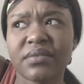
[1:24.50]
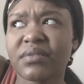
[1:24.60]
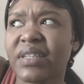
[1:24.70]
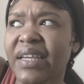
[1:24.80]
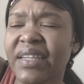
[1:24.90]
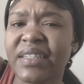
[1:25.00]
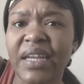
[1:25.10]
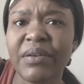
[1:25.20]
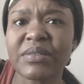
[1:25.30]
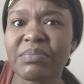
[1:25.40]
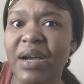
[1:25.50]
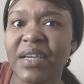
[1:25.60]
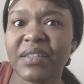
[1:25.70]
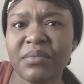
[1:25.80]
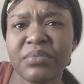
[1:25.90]
Dang, that was my
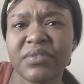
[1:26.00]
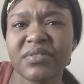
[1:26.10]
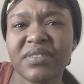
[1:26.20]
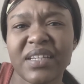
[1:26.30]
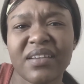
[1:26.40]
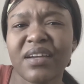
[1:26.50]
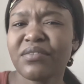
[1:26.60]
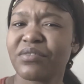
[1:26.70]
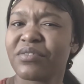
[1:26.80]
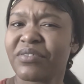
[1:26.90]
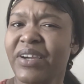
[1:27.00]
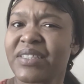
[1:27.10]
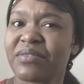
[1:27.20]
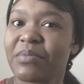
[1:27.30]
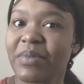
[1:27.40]
numbers. How you going
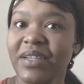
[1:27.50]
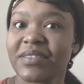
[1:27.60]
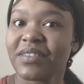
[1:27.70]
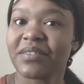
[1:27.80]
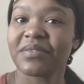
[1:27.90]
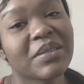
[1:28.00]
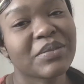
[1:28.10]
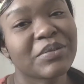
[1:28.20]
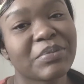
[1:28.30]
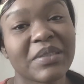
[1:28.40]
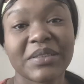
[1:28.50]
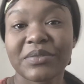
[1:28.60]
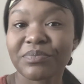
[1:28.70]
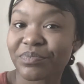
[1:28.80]
crazy with my stuff? Cool, because